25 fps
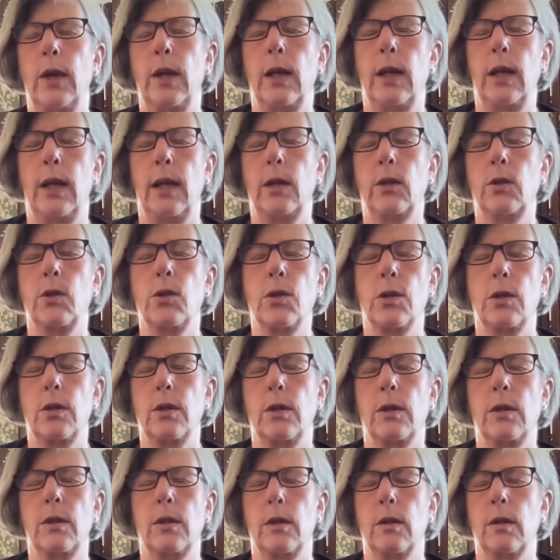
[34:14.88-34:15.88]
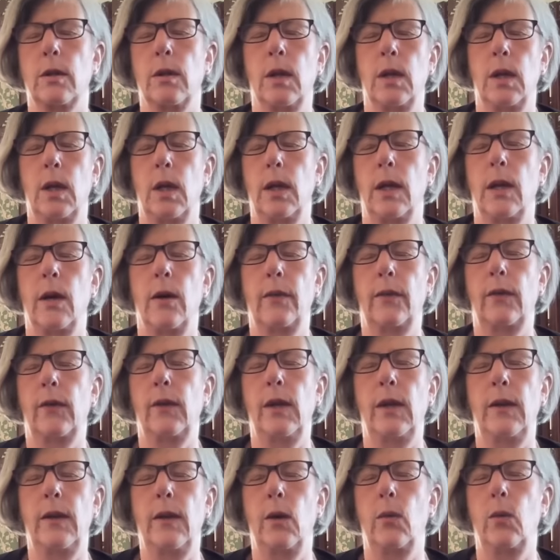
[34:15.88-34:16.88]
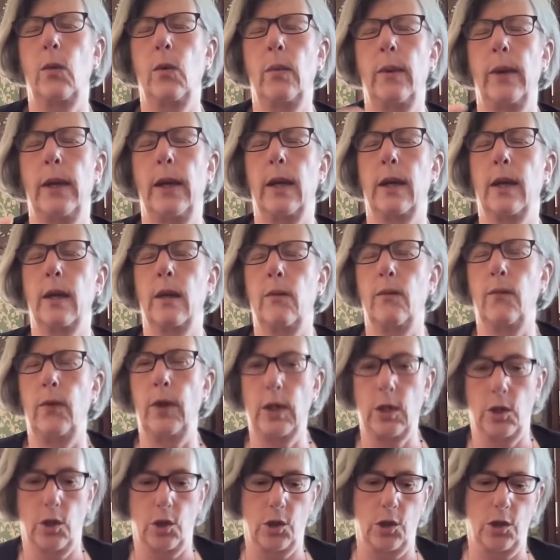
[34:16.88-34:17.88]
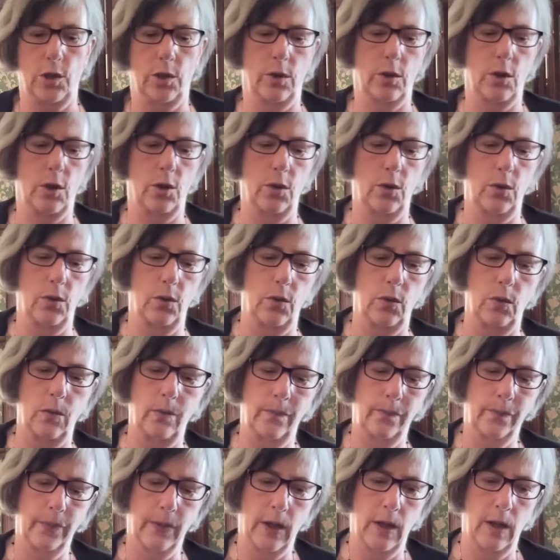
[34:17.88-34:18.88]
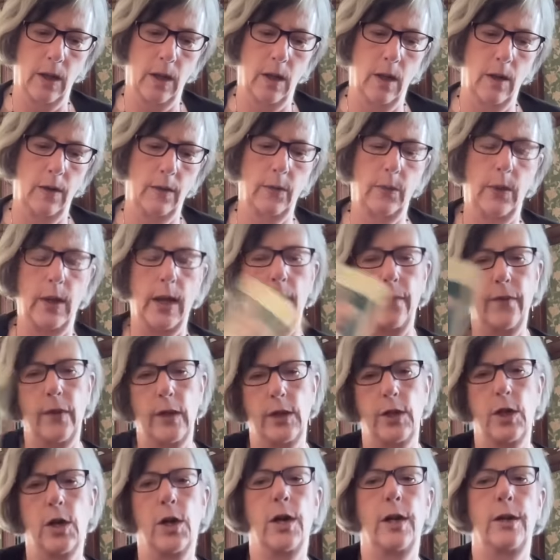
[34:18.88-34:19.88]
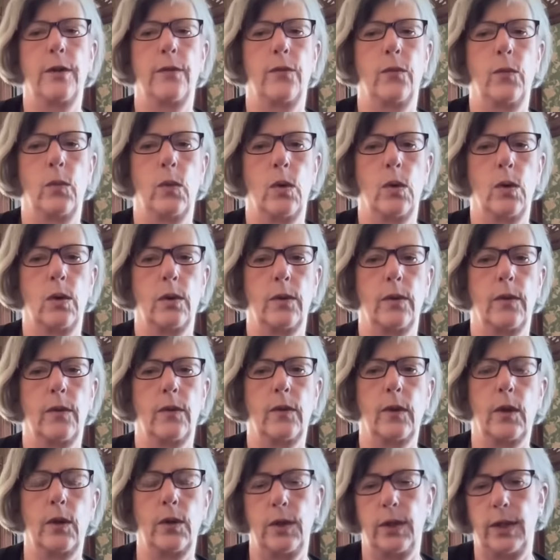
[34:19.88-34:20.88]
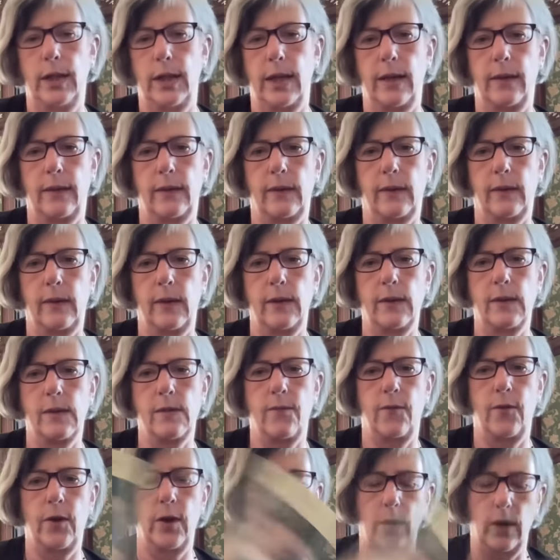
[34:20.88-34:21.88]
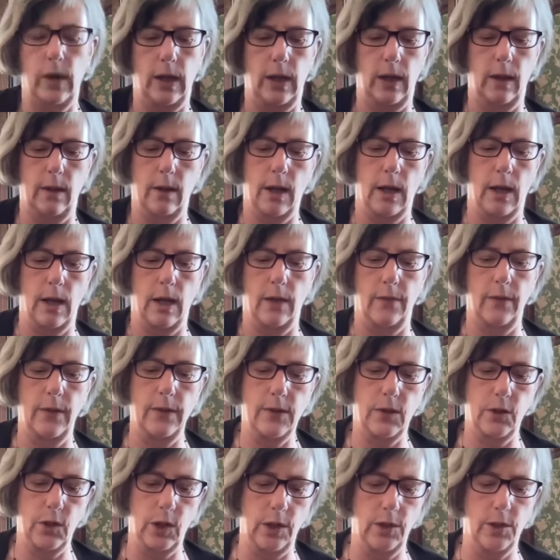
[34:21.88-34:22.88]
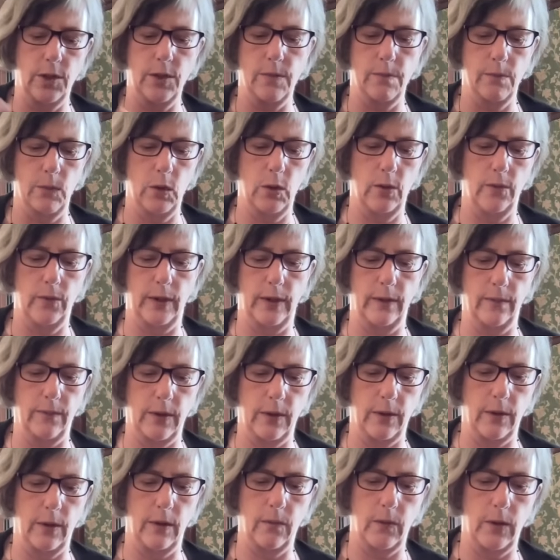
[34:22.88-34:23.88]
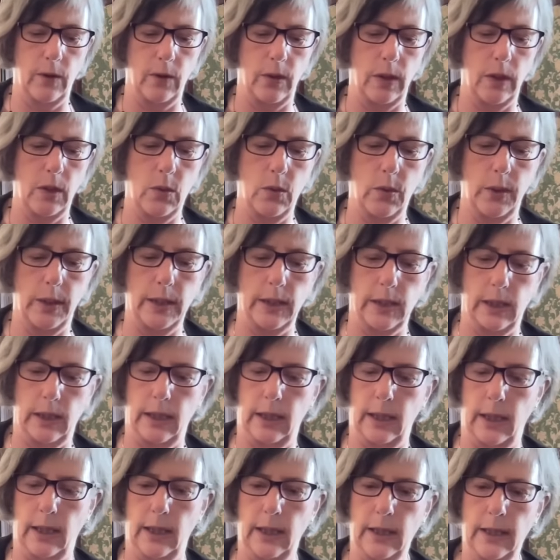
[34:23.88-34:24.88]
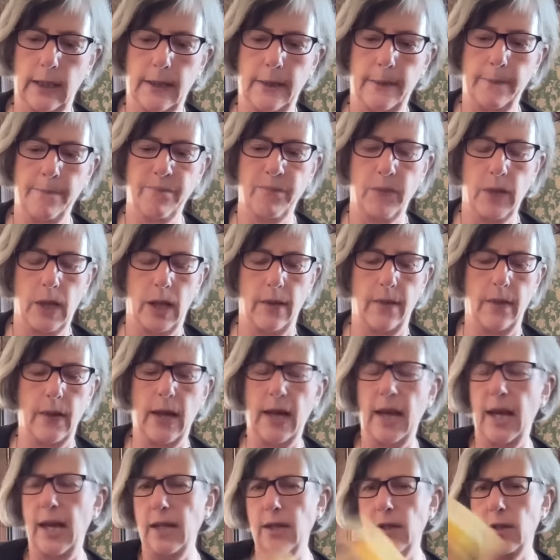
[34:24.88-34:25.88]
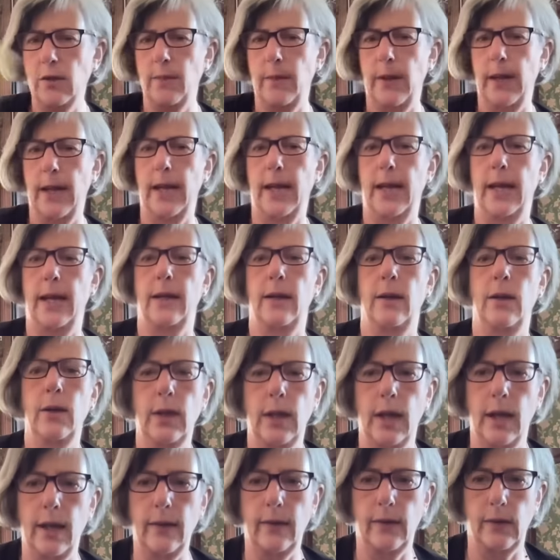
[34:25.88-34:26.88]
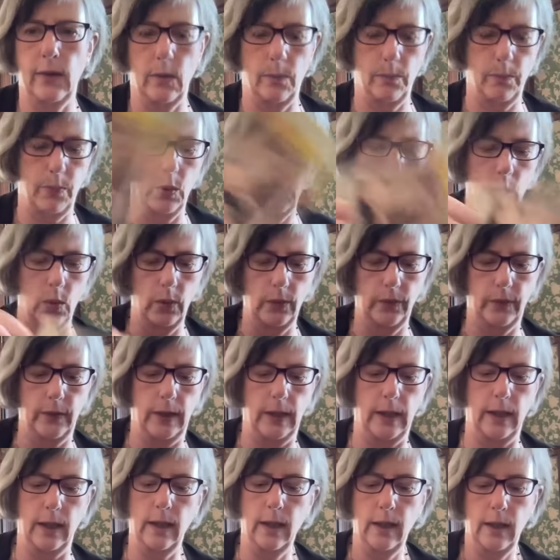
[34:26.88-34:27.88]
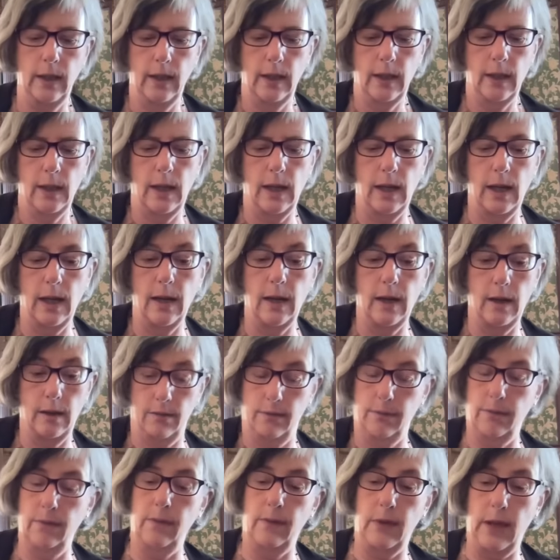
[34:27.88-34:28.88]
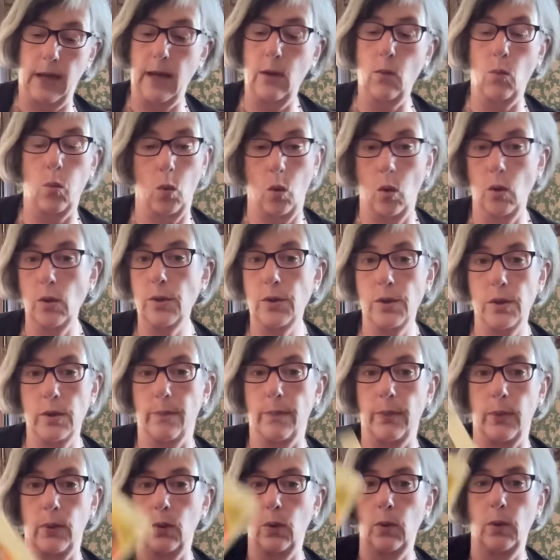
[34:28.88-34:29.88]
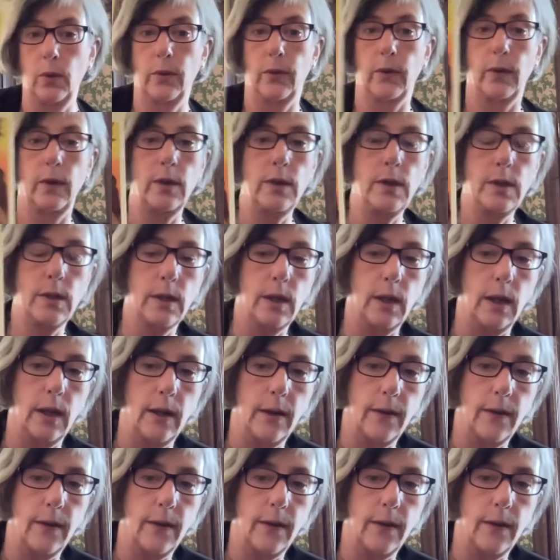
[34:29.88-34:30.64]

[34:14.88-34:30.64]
the election? Now, I've seen there will be a conviction too. So we have the Knight of Wands. So, yes, there's very this judge is moving very, very quickly. And the Hanged Man, okay, so pausing. They want to pause it.